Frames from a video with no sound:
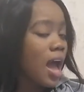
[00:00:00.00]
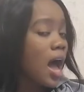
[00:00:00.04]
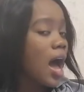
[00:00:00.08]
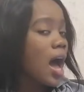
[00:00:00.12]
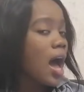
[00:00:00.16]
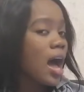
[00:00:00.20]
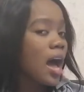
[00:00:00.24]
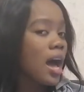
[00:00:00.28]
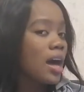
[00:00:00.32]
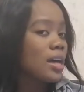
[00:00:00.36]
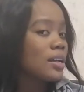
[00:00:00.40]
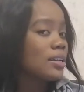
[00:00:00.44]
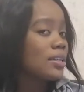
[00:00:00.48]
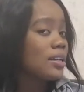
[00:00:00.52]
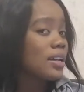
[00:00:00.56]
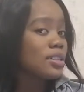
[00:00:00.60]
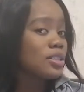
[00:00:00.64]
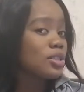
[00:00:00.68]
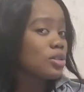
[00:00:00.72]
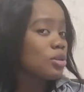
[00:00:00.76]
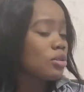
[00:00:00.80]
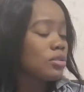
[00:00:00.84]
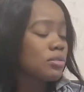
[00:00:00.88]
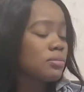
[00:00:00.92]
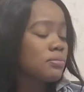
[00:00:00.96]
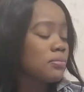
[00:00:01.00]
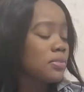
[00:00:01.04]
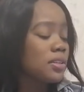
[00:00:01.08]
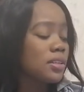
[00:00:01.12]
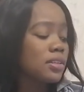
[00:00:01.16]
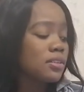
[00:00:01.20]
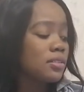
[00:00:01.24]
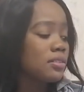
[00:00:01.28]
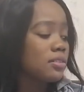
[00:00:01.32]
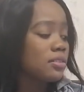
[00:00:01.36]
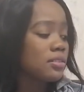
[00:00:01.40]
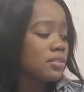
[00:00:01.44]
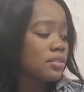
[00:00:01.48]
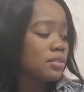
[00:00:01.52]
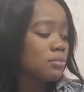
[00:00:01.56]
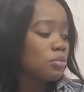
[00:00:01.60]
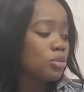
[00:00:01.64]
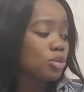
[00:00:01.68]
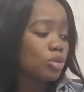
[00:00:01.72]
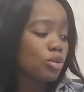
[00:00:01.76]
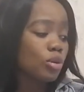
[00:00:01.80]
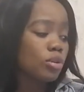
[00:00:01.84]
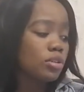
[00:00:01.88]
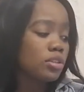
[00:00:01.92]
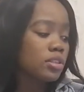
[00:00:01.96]
That's not me,
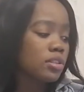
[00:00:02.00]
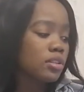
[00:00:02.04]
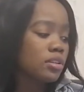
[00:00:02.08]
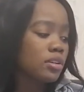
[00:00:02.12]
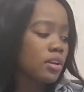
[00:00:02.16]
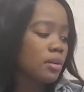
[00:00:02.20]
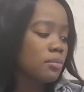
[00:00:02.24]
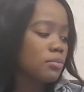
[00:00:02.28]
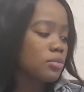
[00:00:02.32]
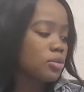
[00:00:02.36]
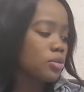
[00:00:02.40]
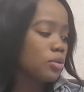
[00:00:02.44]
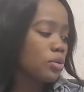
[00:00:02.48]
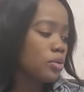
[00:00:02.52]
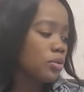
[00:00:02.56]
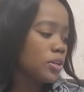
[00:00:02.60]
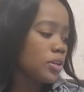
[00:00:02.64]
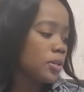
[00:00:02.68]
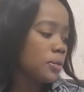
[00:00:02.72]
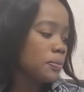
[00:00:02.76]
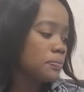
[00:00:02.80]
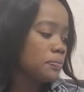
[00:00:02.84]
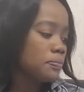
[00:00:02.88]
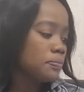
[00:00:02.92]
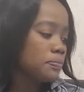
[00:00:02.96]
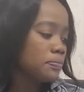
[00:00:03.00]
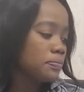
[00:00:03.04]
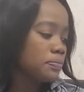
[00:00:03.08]
Mutondi. I'm sorry.